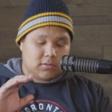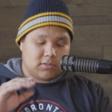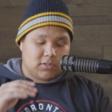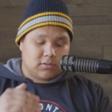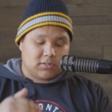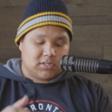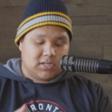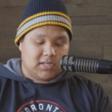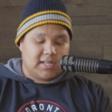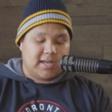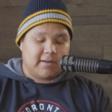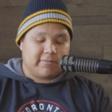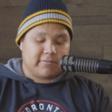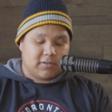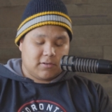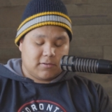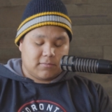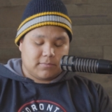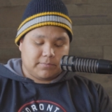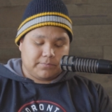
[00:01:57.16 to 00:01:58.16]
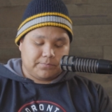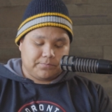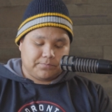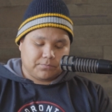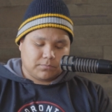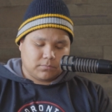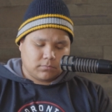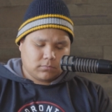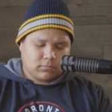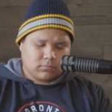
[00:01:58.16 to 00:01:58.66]
So she left, and
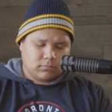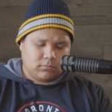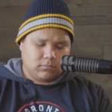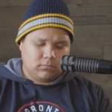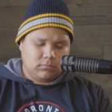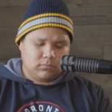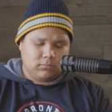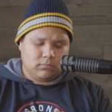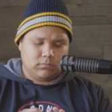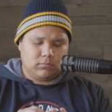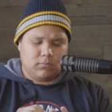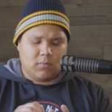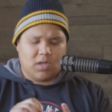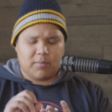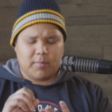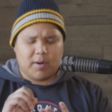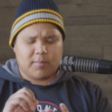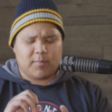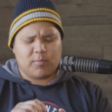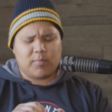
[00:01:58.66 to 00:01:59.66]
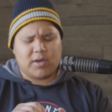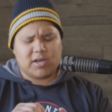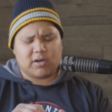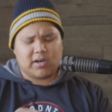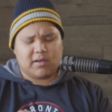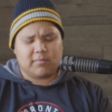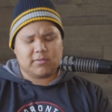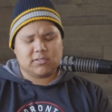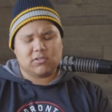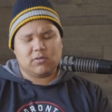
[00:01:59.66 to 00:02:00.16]
I remember my
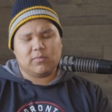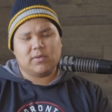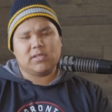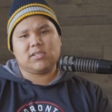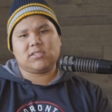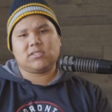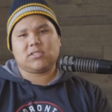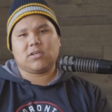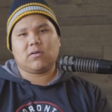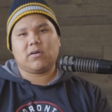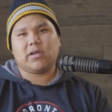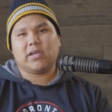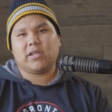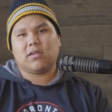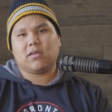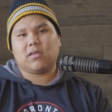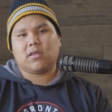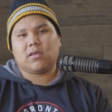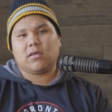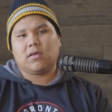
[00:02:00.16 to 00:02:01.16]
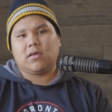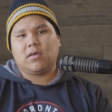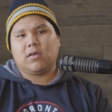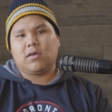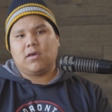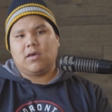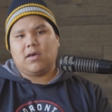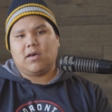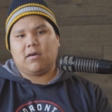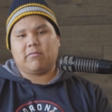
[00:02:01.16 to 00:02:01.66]
grandma told me this story, and
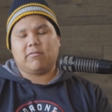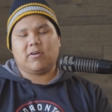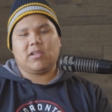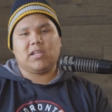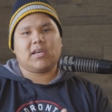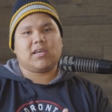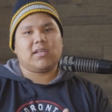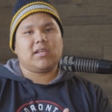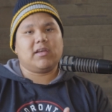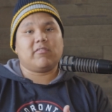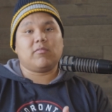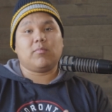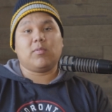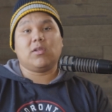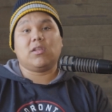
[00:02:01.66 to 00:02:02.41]
I felt like I never